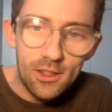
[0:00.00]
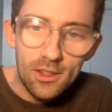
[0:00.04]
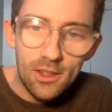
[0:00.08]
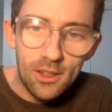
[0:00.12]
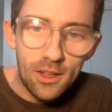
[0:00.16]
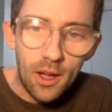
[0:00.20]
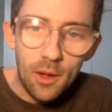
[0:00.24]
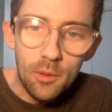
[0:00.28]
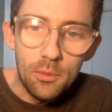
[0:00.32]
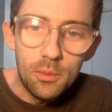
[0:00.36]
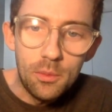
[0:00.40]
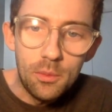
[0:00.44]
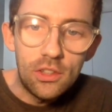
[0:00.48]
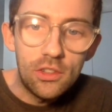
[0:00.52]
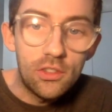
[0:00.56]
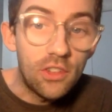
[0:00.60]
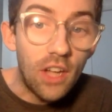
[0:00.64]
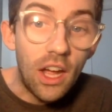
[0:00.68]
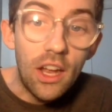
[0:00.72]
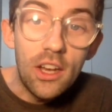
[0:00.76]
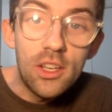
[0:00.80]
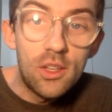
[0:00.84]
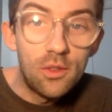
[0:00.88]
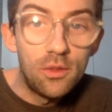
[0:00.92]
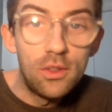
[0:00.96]
I'd be
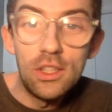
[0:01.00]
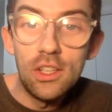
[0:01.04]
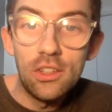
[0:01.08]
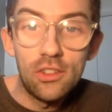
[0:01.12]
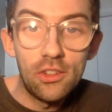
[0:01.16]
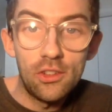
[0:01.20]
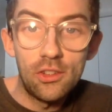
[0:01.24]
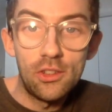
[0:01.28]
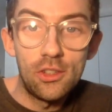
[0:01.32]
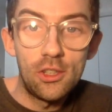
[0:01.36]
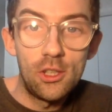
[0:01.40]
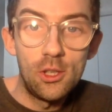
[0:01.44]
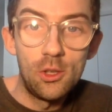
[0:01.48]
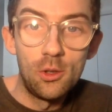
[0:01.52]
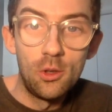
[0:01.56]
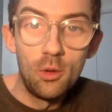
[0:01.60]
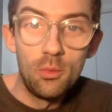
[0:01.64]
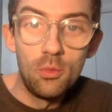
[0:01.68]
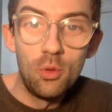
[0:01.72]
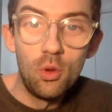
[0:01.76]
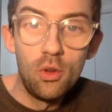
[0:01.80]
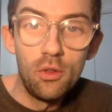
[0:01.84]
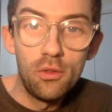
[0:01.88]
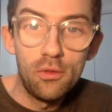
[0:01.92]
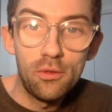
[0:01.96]
stunned if he doesn't secure a
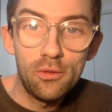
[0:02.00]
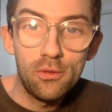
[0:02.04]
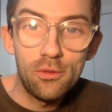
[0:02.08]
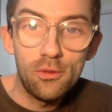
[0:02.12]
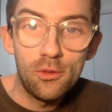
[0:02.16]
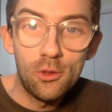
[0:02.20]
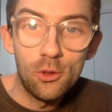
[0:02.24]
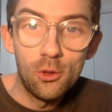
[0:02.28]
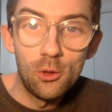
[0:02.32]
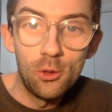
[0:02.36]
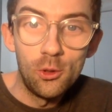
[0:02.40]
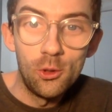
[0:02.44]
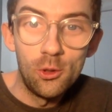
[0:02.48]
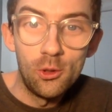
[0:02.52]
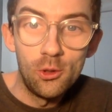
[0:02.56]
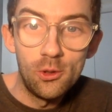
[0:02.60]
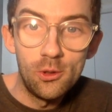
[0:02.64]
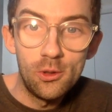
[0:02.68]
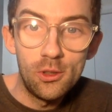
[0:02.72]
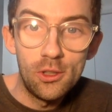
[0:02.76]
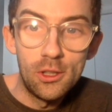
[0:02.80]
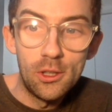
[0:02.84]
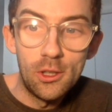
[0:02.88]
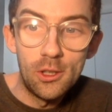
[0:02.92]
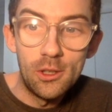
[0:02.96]
move
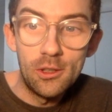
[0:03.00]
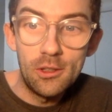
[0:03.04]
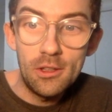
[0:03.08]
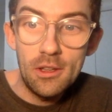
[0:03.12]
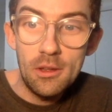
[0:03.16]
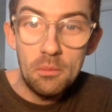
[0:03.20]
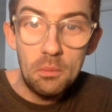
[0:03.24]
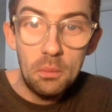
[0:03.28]
to,